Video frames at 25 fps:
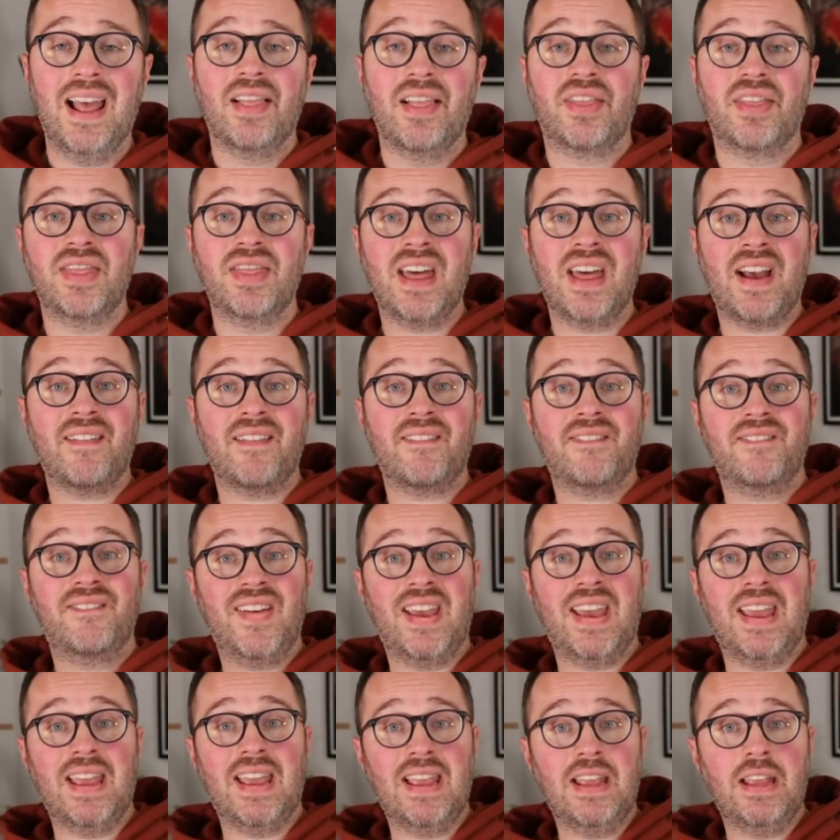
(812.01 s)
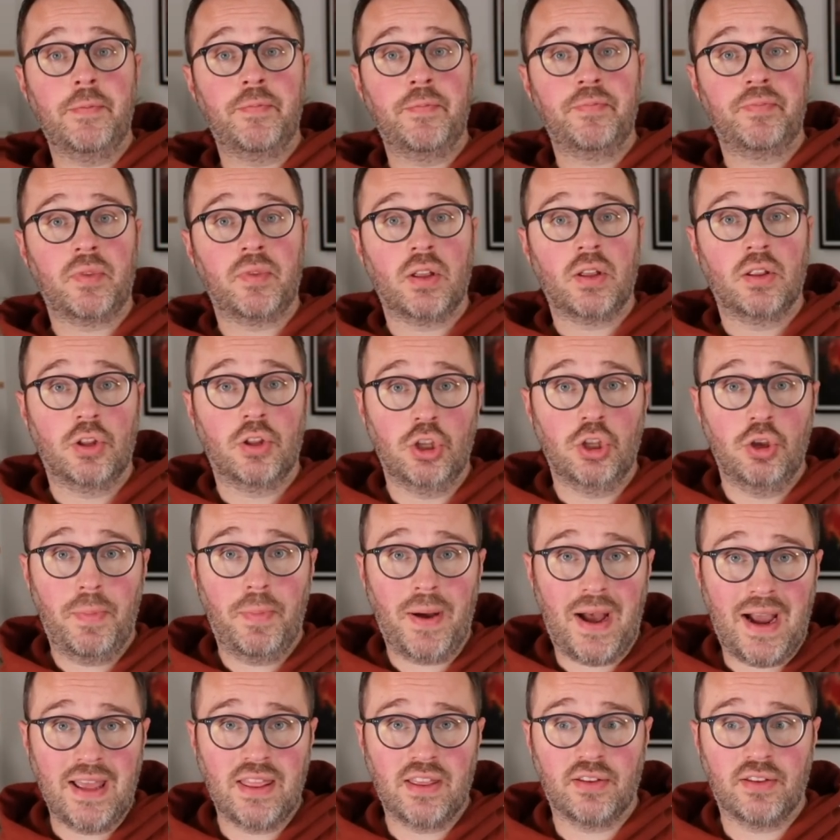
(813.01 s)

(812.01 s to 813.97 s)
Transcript: then that fee that you pay,